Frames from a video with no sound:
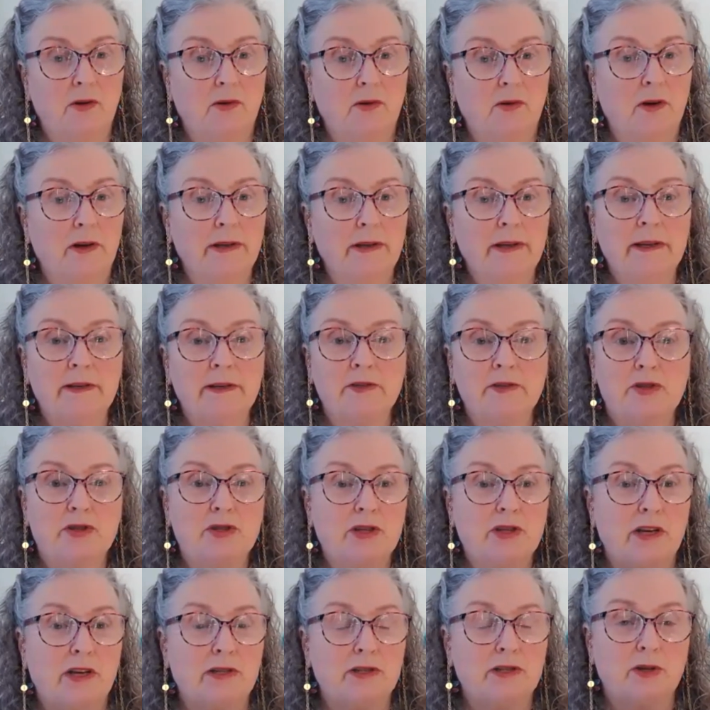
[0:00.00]
I had
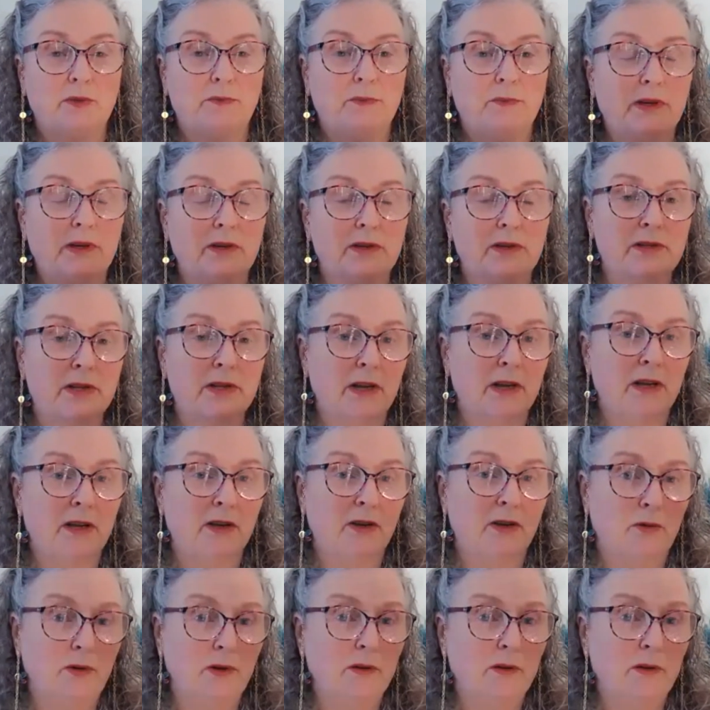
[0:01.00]
to change it because
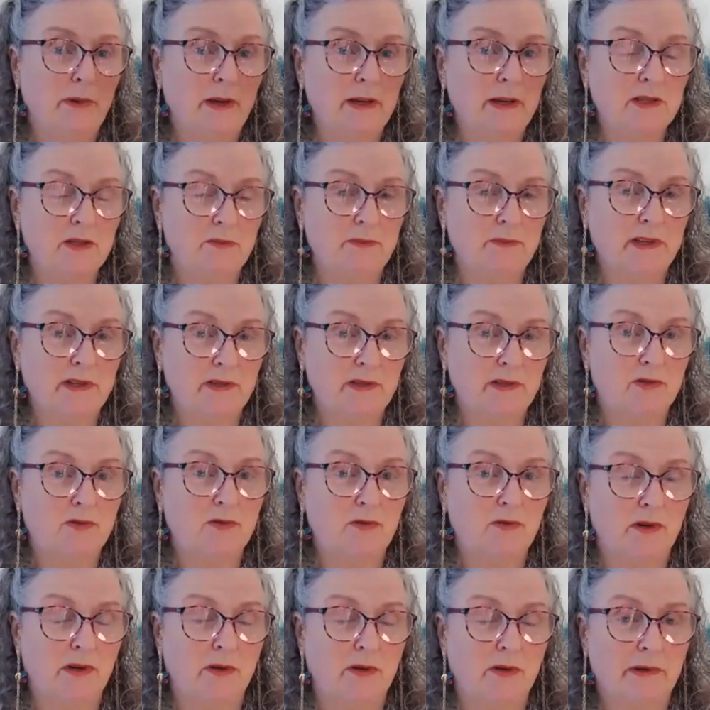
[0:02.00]
going back to my
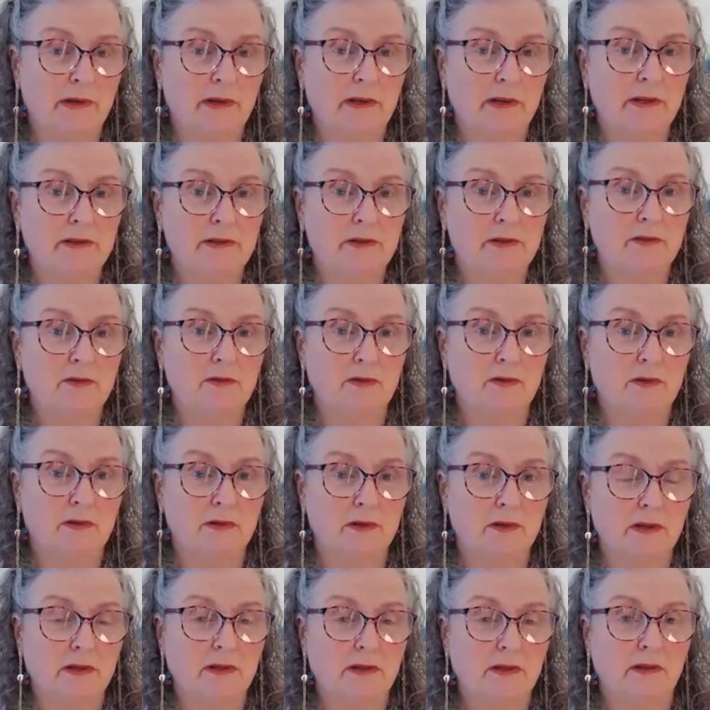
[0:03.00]
story, when I
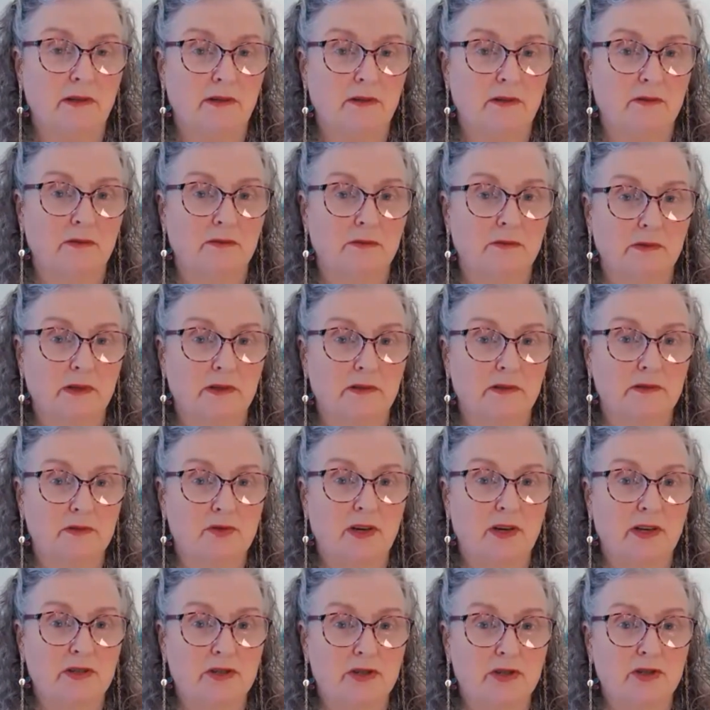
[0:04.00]
saw, that
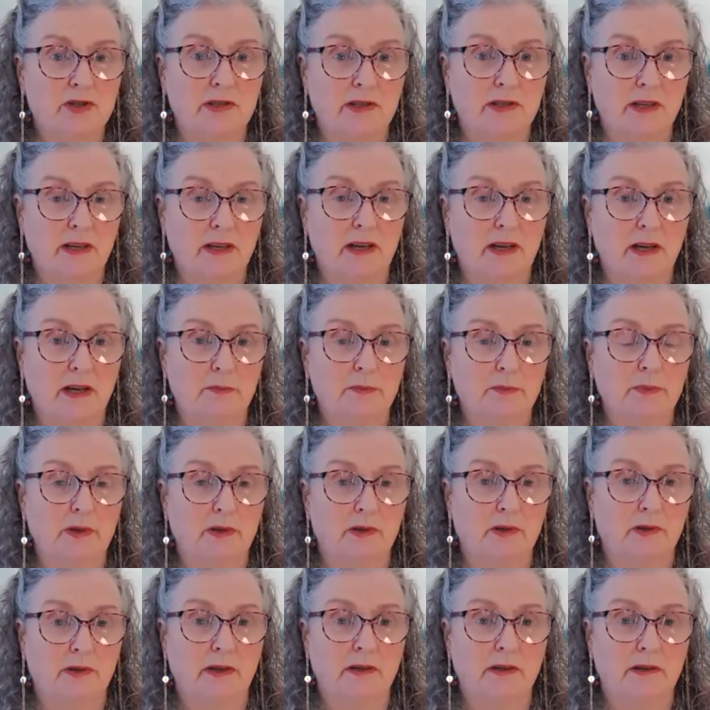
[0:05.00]
tragedy
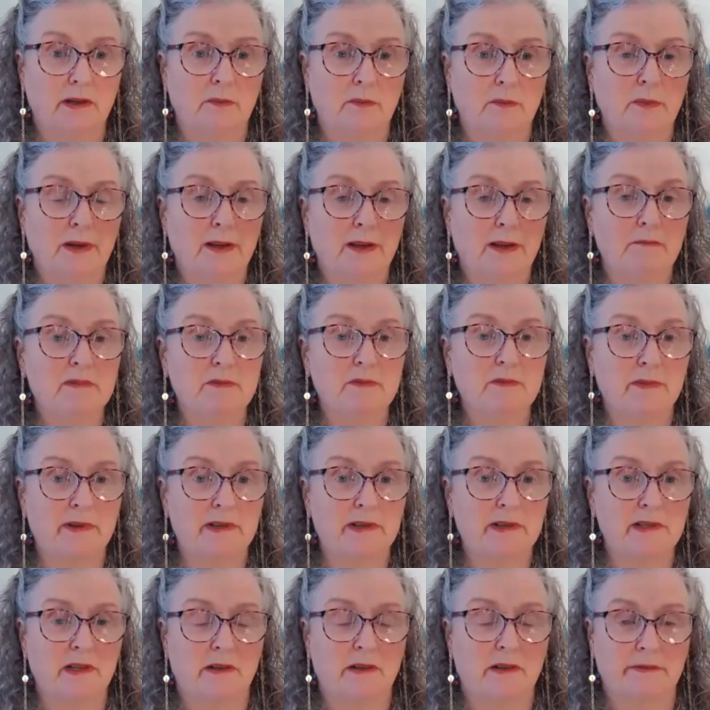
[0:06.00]
happen and I blamed
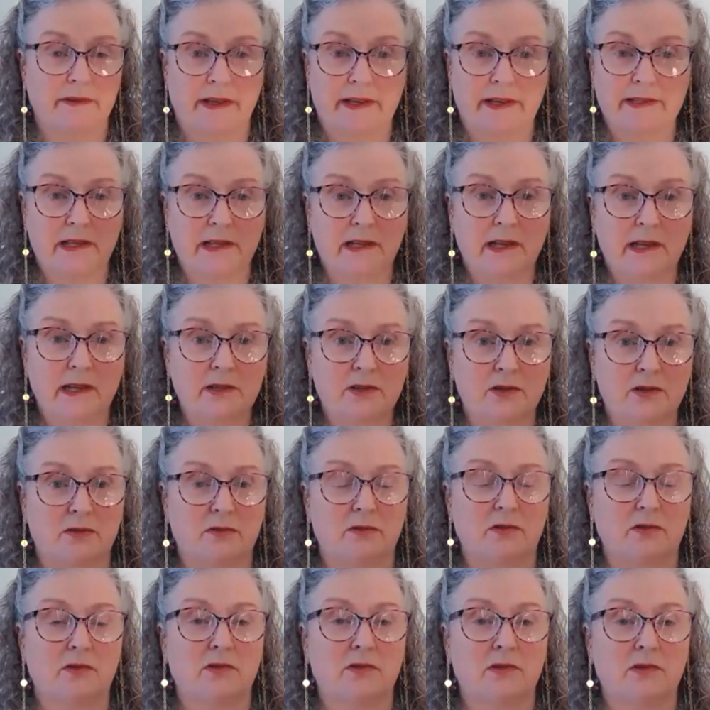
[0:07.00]
myself as an
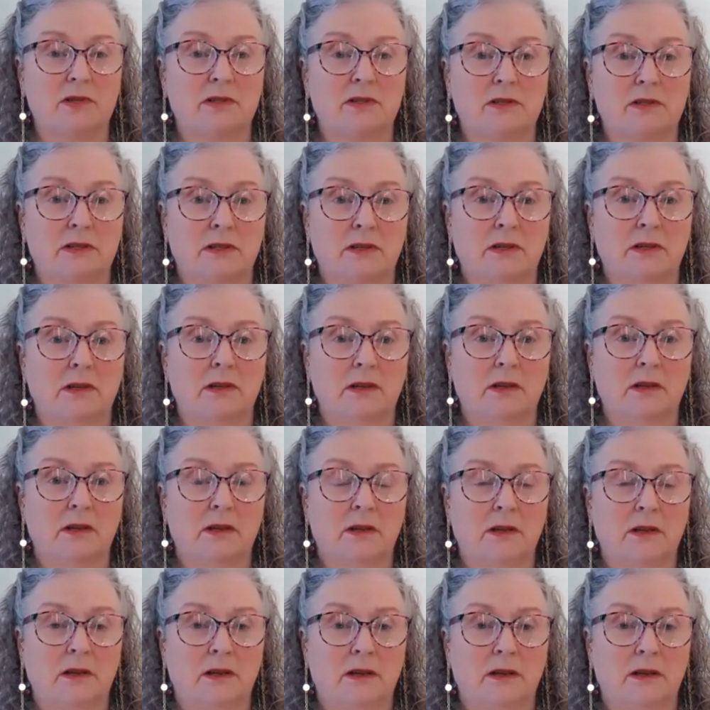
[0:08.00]
8-year-old,
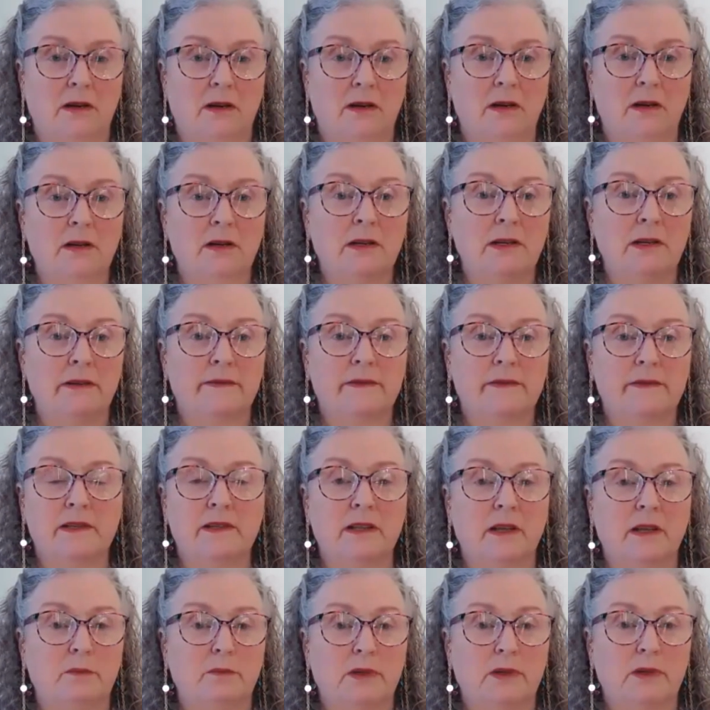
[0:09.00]
I lived
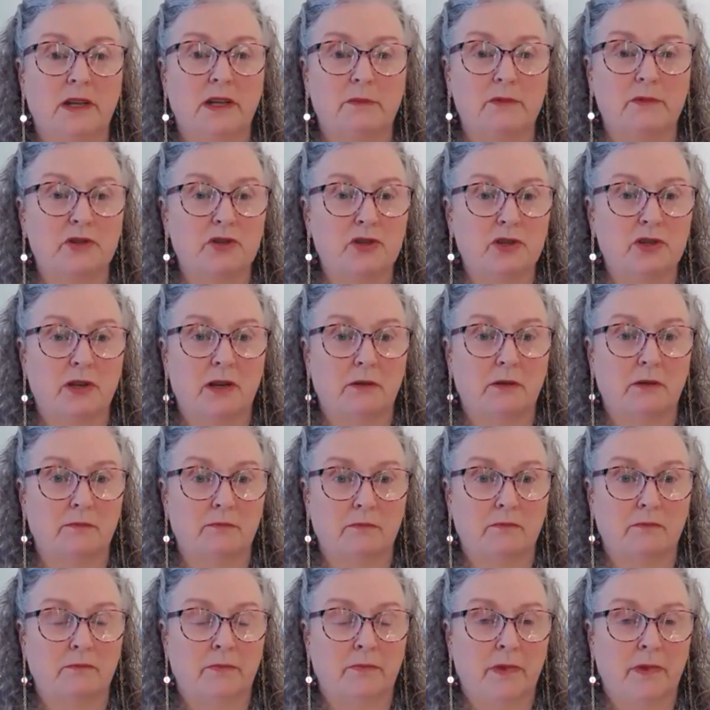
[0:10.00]
in that blame and
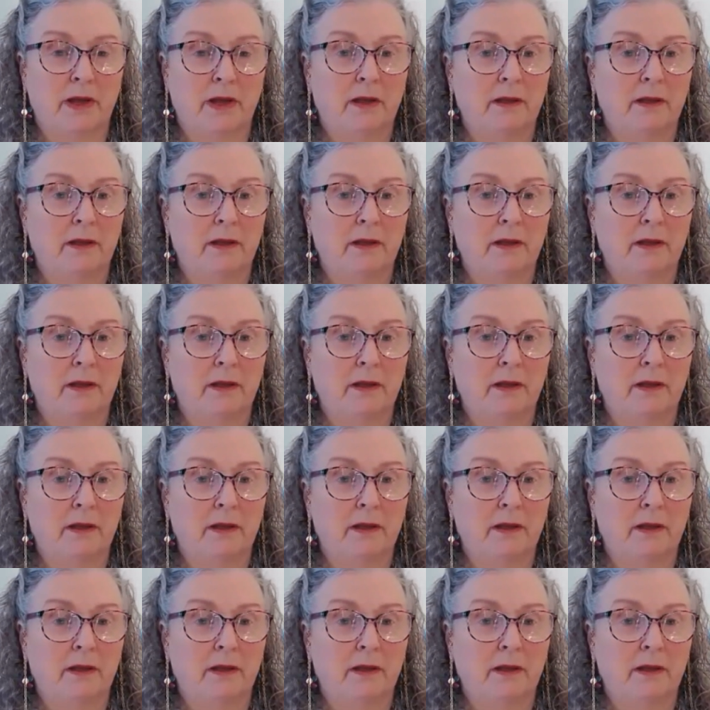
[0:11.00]
shame.